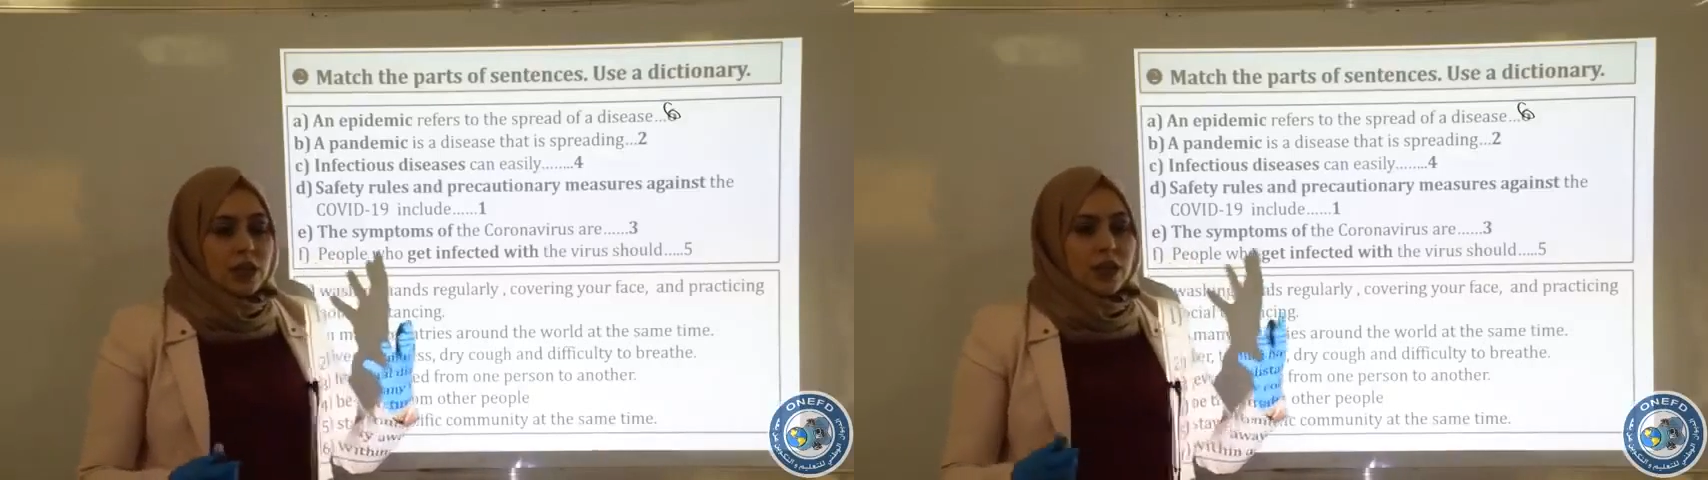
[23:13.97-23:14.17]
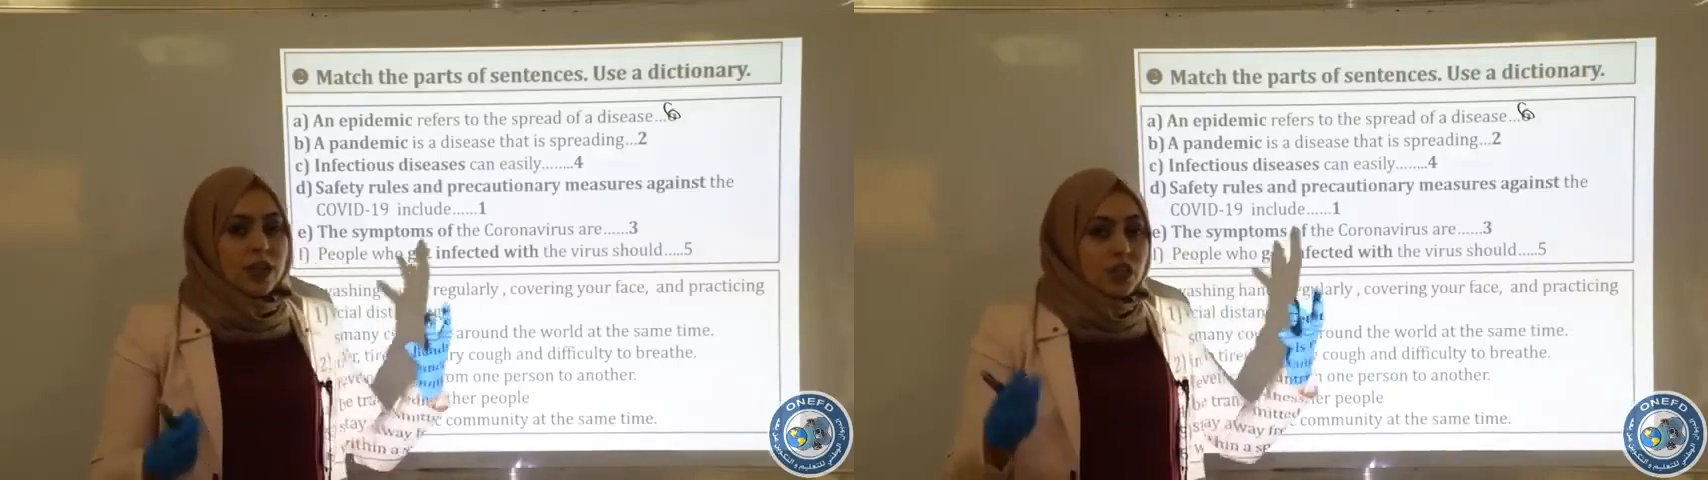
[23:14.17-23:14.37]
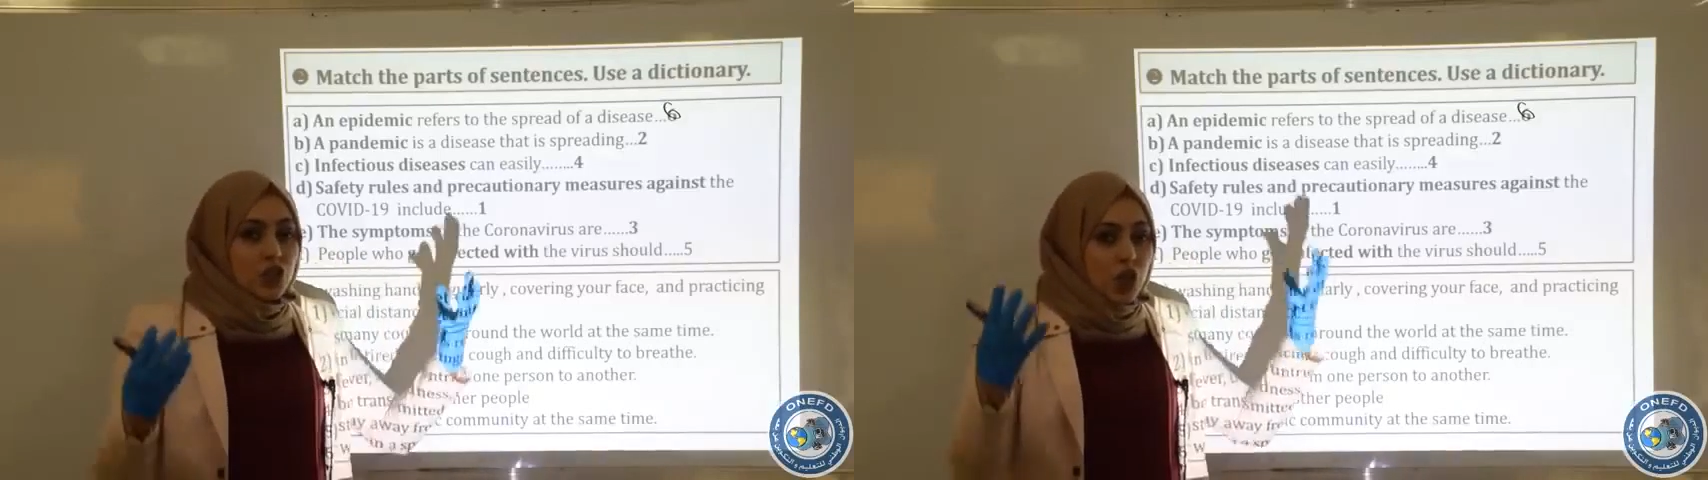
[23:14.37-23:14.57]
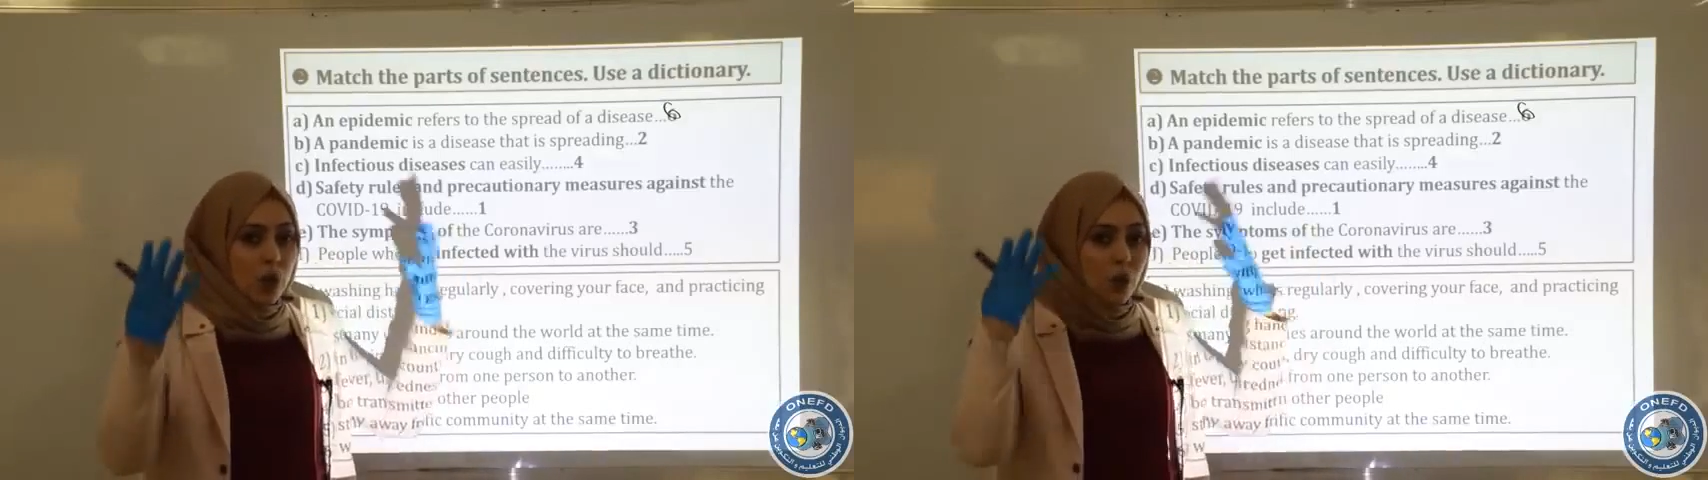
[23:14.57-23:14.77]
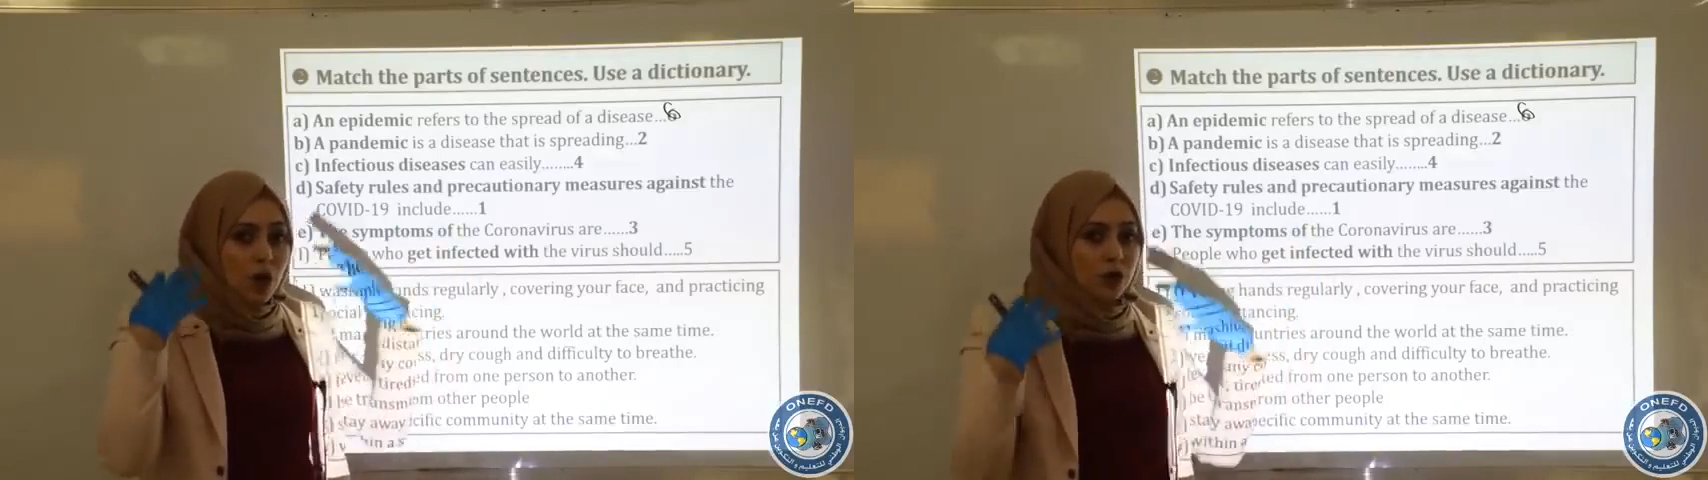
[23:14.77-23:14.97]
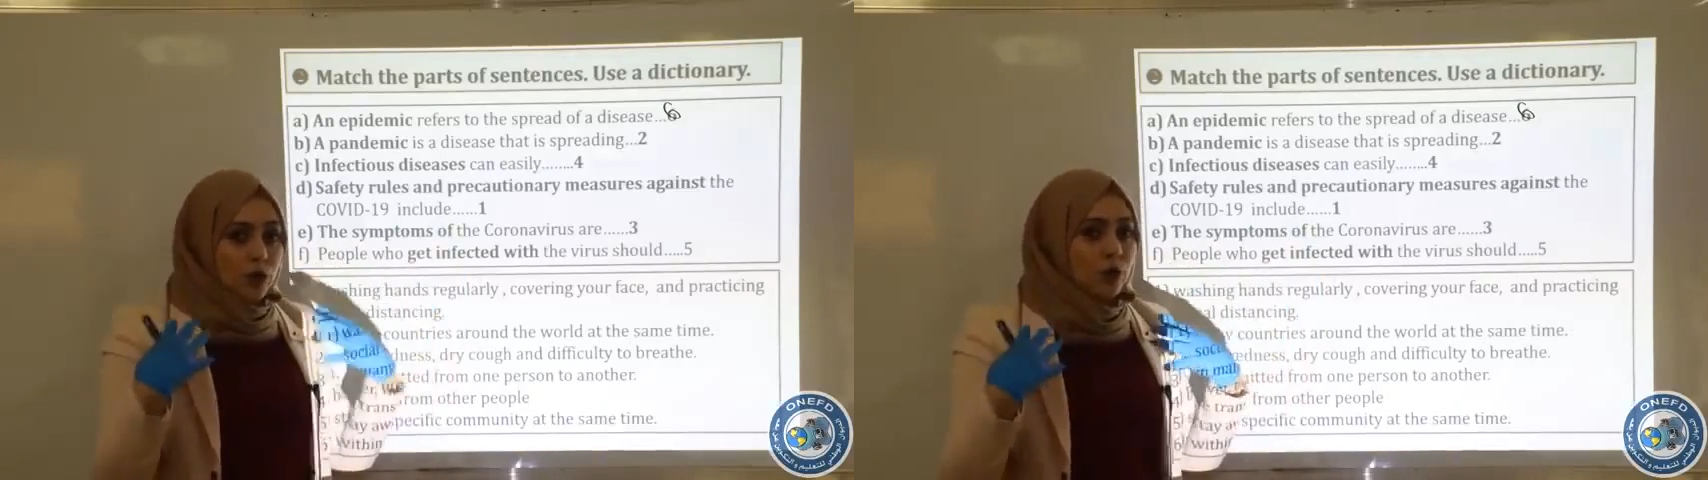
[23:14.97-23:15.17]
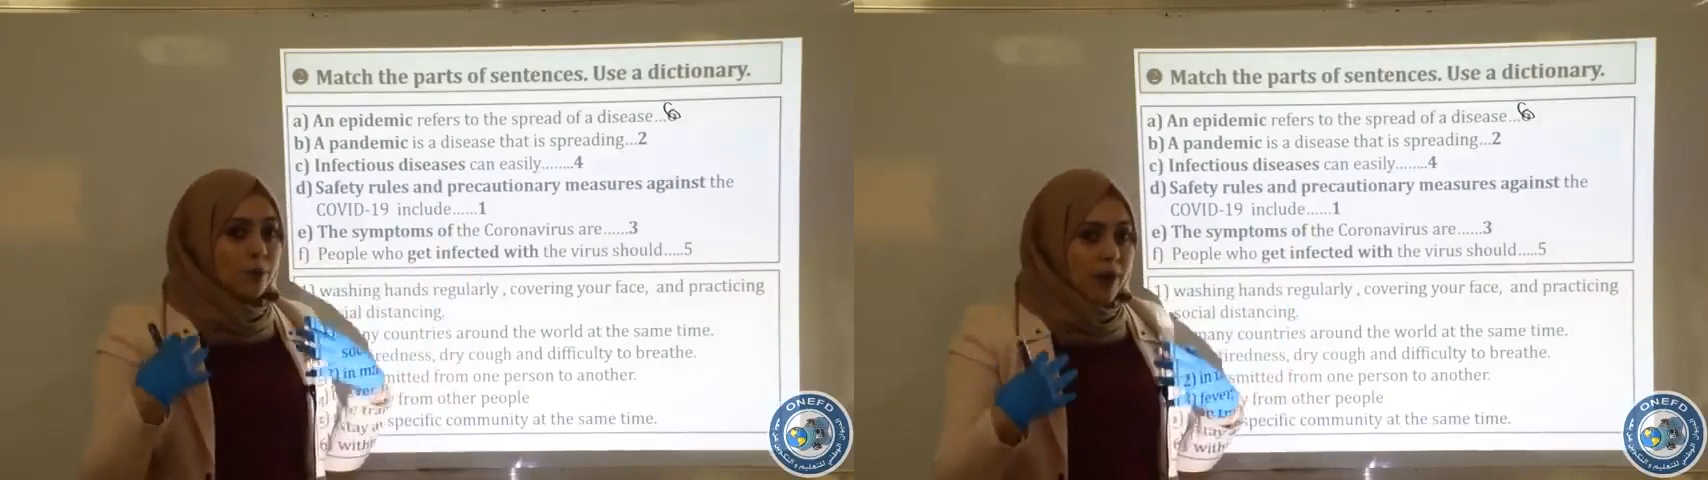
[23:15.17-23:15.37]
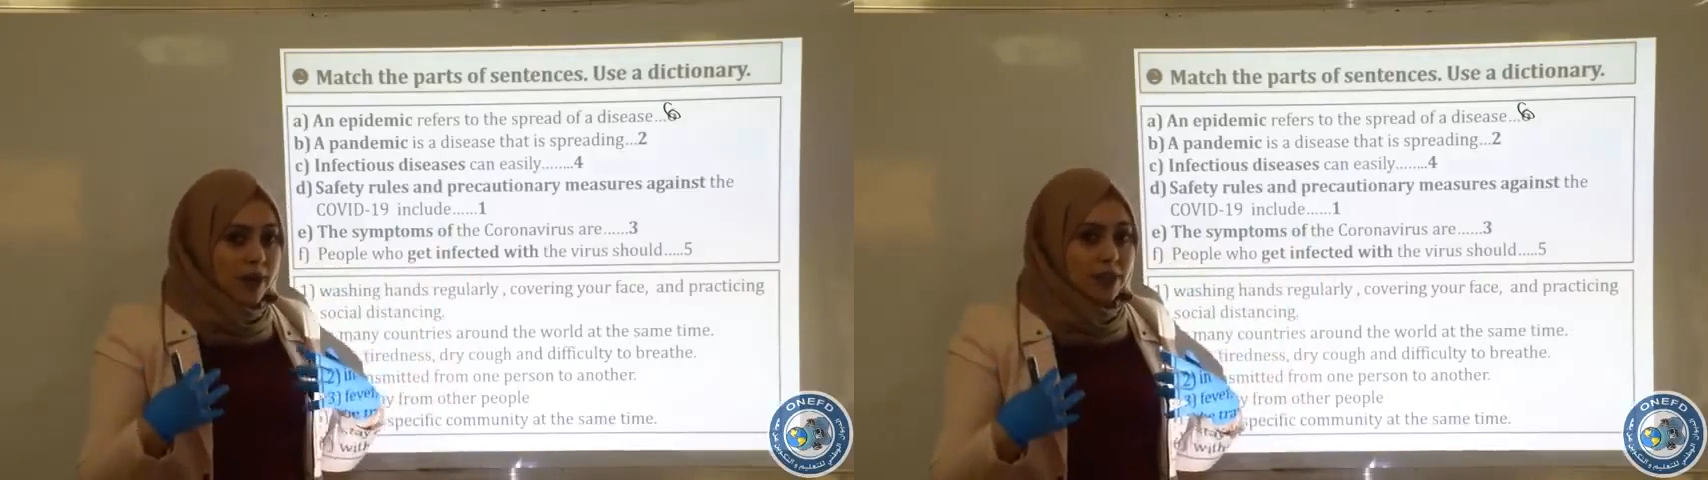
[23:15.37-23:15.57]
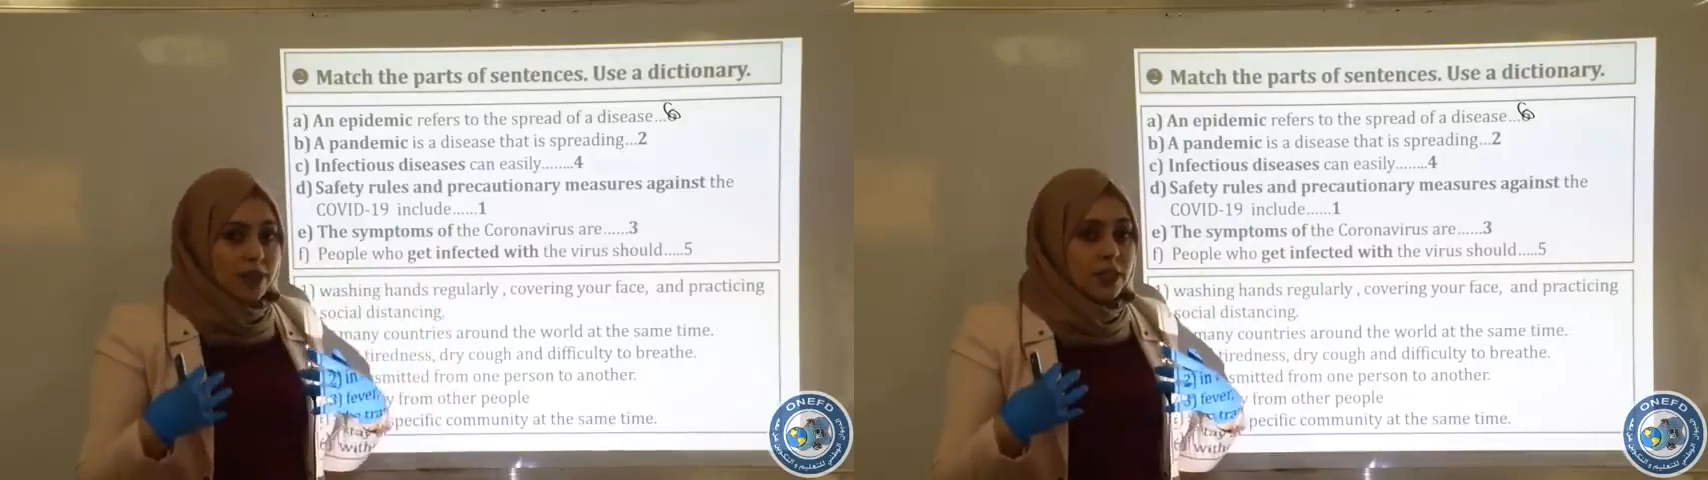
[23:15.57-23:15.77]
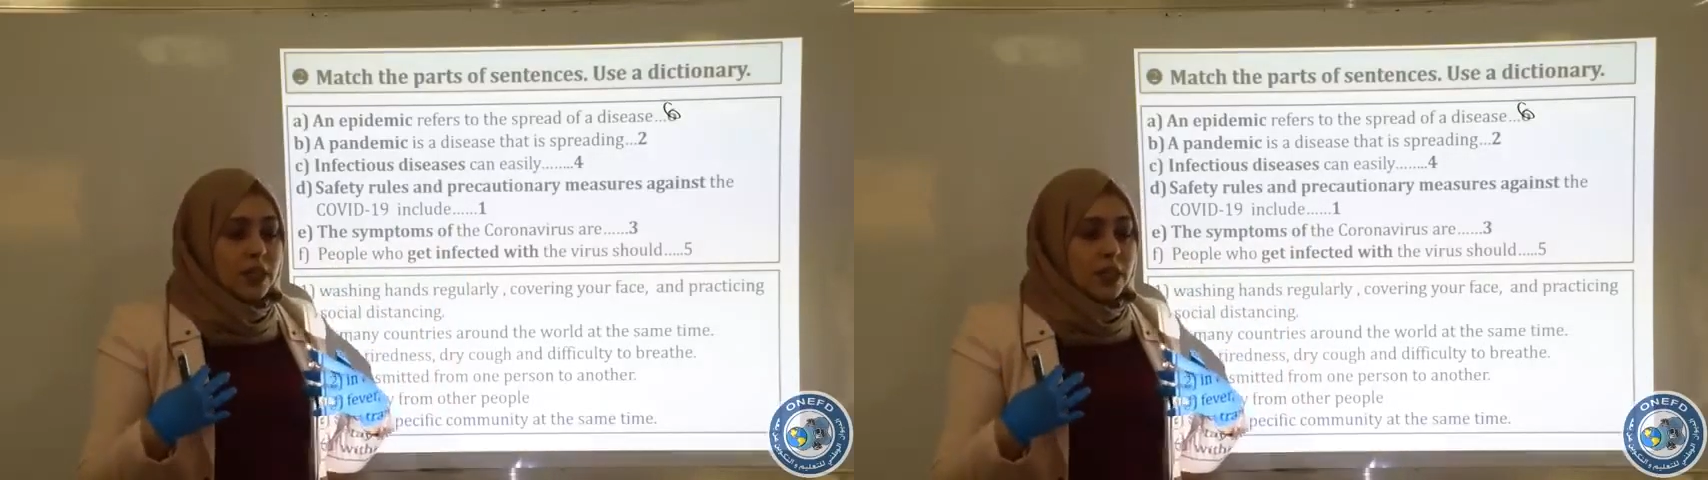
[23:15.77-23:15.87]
that show on your body,